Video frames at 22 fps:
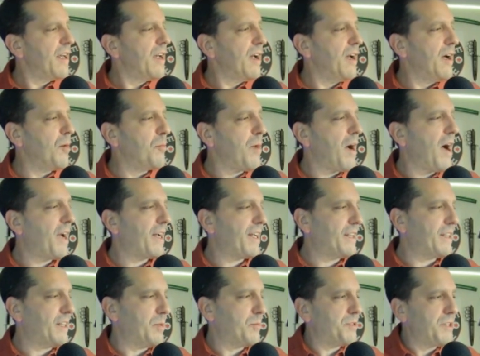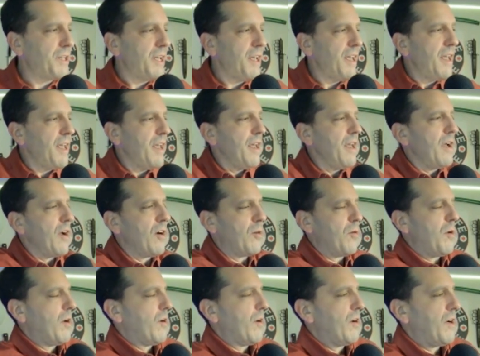uh, pocket clips
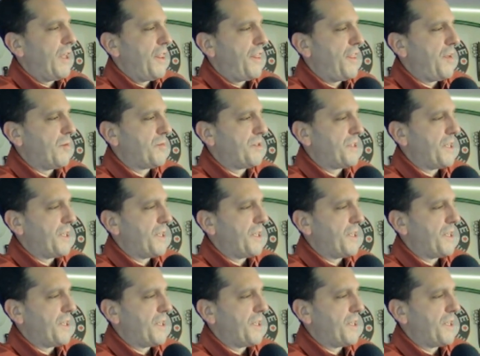or, or uh, thumb